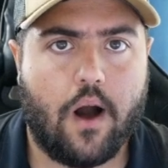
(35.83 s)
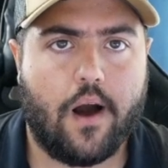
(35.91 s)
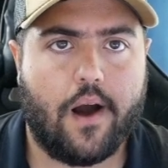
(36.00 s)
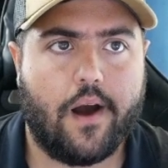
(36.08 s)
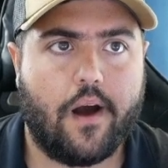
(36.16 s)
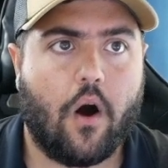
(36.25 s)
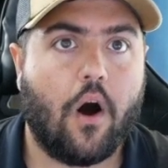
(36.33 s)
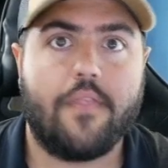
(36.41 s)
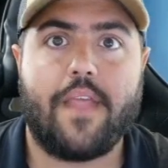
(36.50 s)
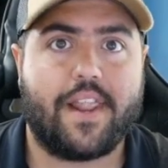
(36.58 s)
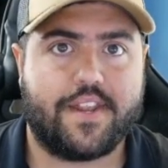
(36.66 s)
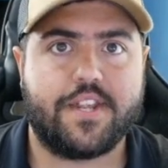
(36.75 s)

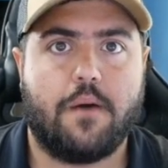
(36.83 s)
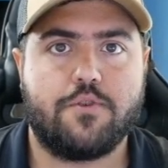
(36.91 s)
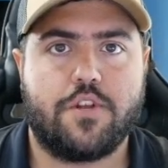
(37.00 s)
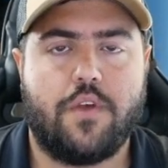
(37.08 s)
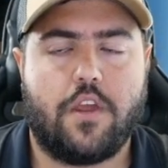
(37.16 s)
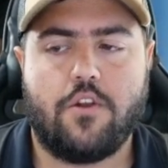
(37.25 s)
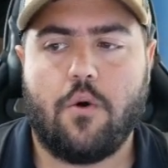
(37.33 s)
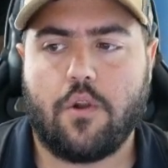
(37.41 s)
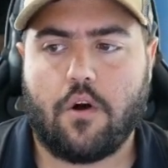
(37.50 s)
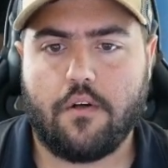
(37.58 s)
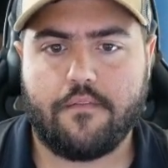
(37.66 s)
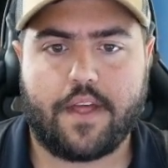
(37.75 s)
on that assumption that you know
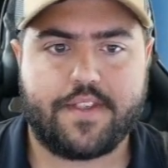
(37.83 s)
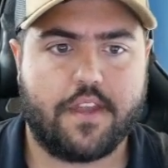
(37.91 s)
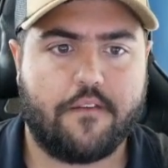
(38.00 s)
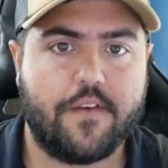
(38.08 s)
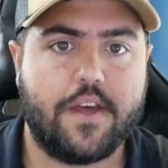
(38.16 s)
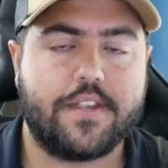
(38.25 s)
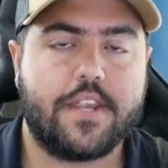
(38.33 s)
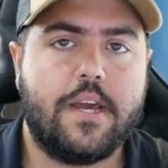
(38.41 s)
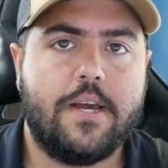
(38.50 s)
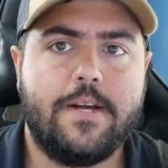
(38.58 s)
what all of that stuff is.